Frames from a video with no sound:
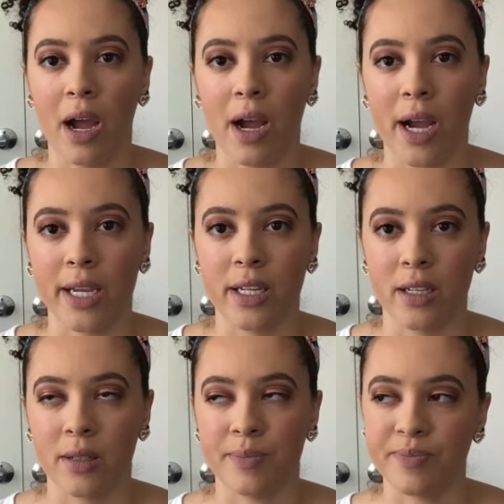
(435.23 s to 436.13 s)
I
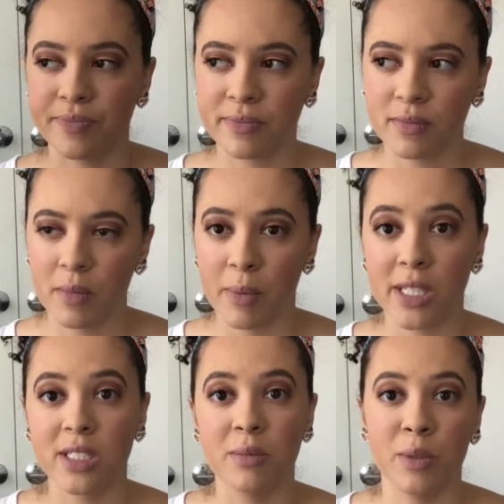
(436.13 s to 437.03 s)
can
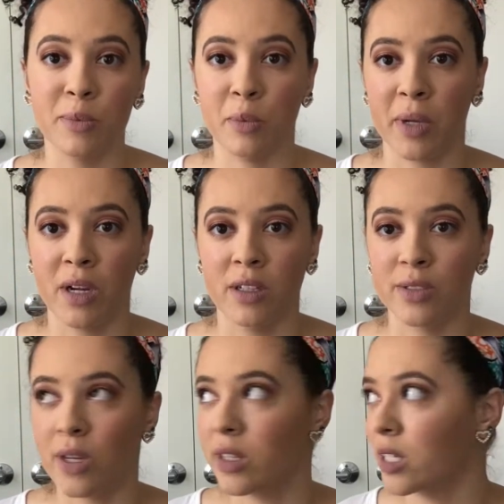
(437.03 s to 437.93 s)
basically be prepared.
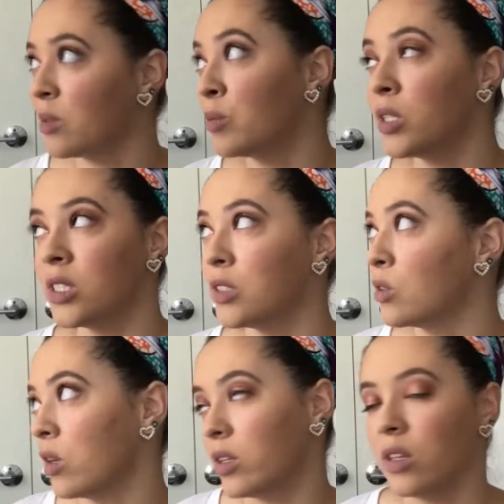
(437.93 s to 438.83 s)
So I think I'm good
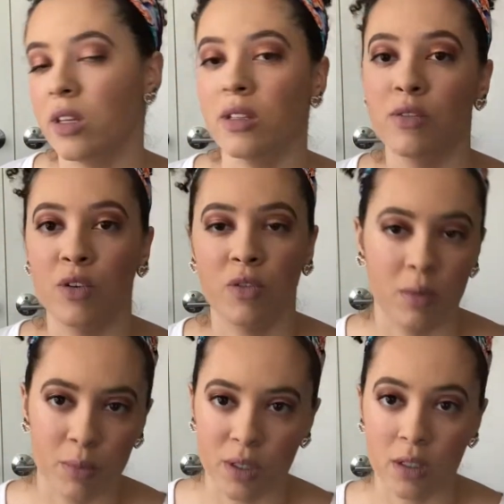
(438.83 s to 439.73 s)
until like the end of
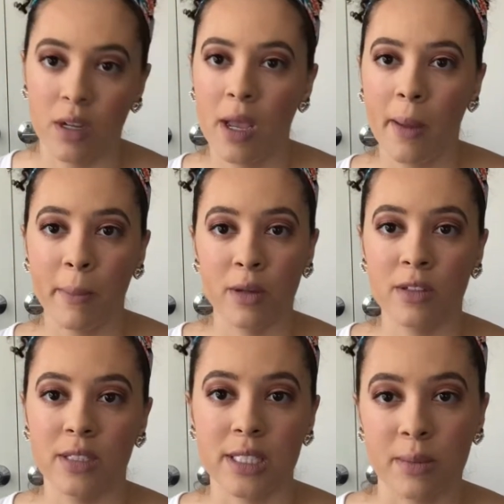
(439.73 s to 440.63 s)
November, middle
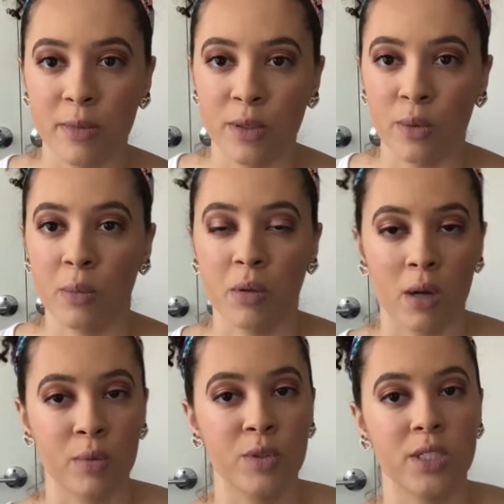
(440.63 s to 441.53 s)
of December with
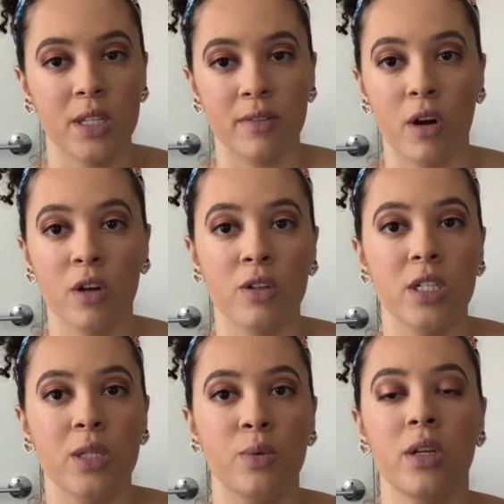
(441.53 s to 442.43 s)
blog posts that I've
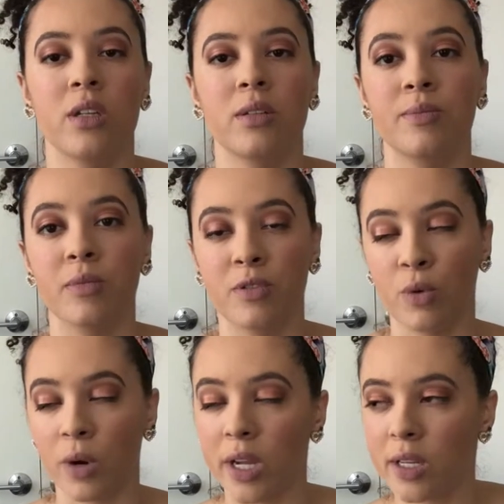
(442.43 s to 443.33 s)
already written
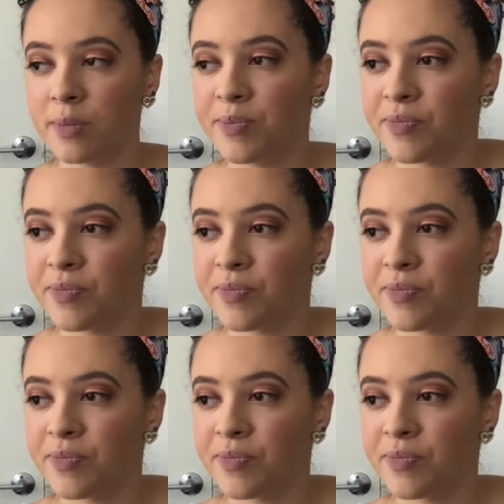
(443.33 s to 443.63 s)
beforehand.